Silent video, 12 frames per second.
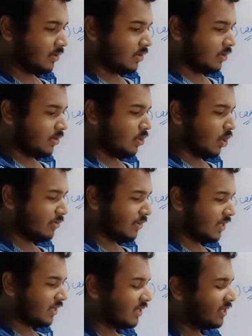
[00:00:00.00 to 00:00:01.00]

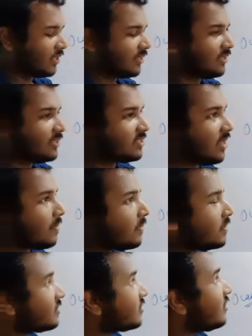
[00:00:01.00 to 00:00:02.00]
Normally this
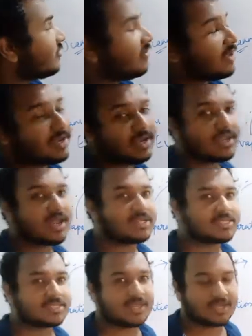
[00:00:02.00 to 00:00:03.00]
happens in a very large
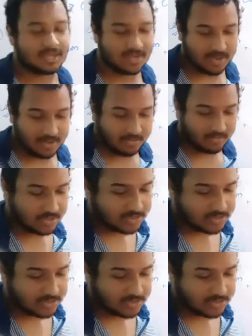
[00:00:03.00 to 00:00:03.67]
scale, means